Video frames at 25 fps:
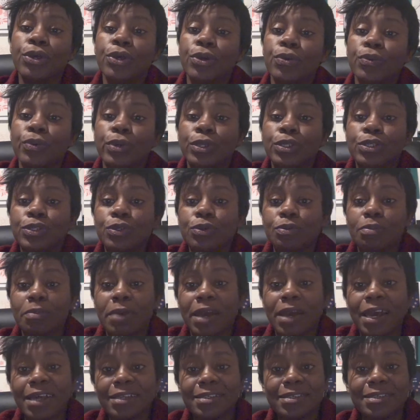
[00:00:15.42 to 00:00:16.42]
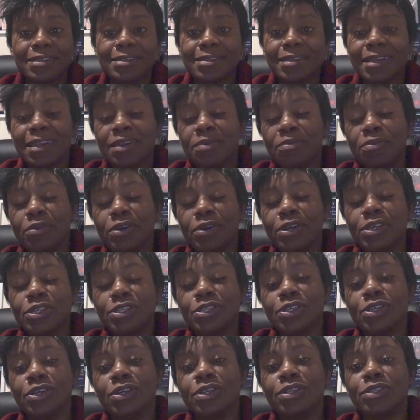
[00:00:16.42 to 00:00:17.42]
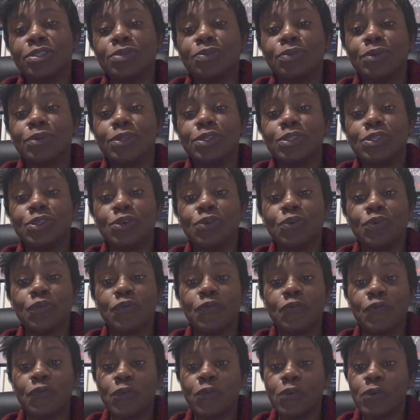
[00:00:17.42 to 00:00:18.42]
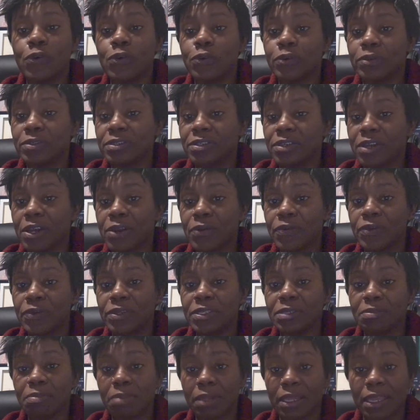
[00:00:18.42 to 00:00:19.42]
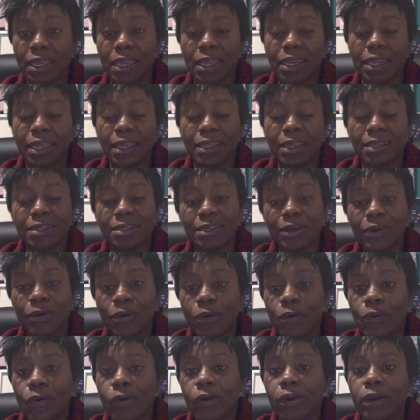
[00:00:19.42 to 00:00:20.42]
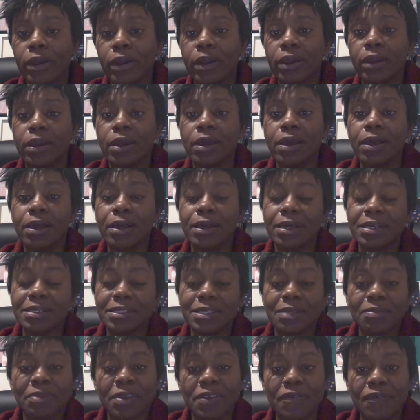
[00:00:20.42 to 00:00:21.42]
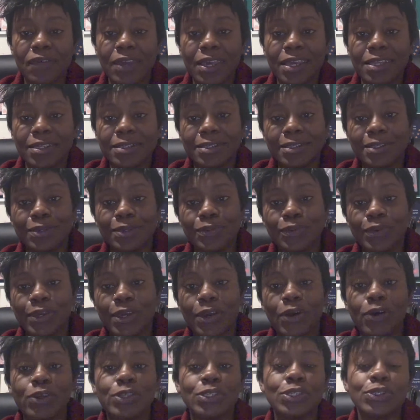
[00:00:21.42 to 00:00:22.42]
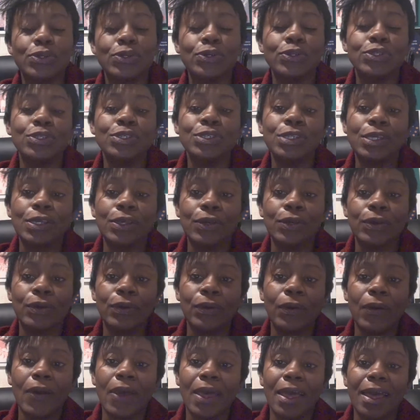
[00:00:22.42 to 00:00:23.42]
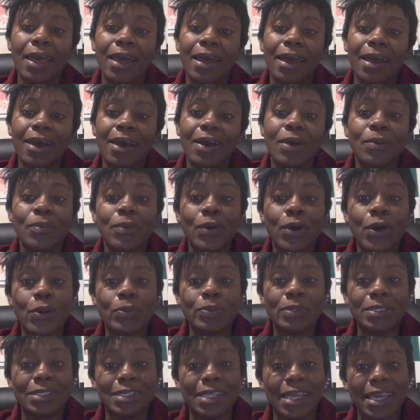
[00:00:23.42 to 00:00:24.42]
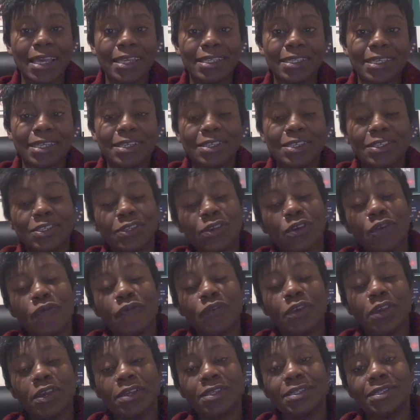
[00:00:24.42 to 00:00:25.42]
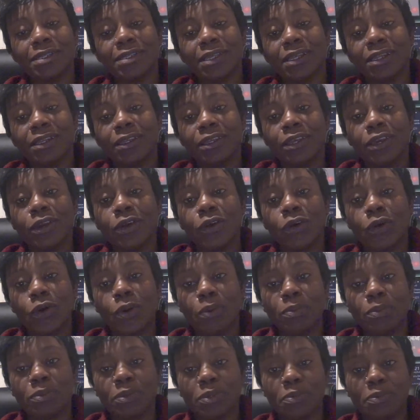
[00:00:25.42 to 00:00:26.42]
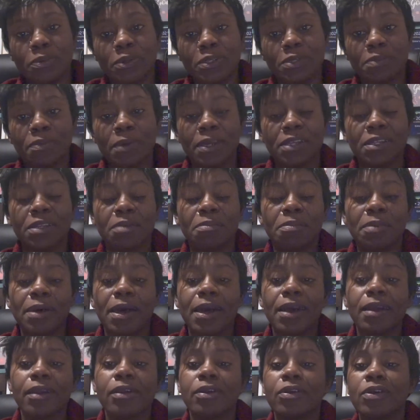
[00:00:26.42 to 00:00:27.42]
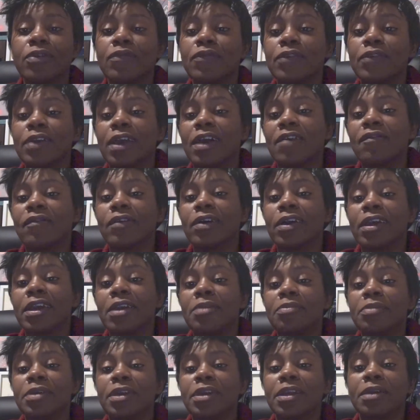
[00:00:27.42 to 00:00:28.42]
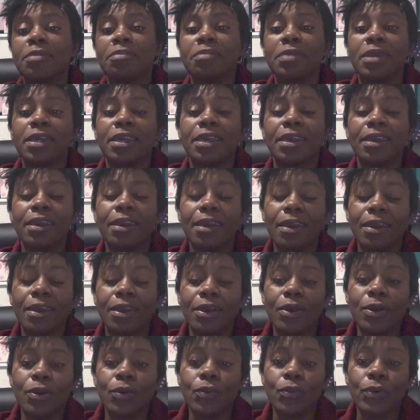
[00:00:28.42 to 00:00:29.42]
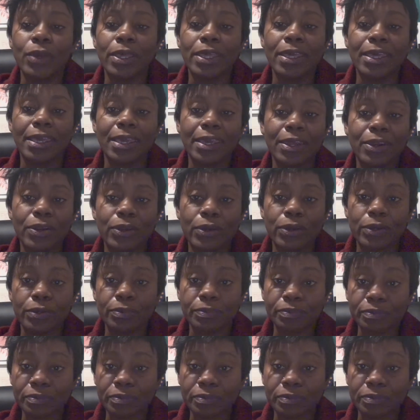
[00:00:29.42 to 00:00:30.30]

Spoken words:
We do milestone celebrations. We do full service planning, decor, custom events. We also do home staging. So if you are selling your home to a prospective buyer, if you have an Airbnb, we cater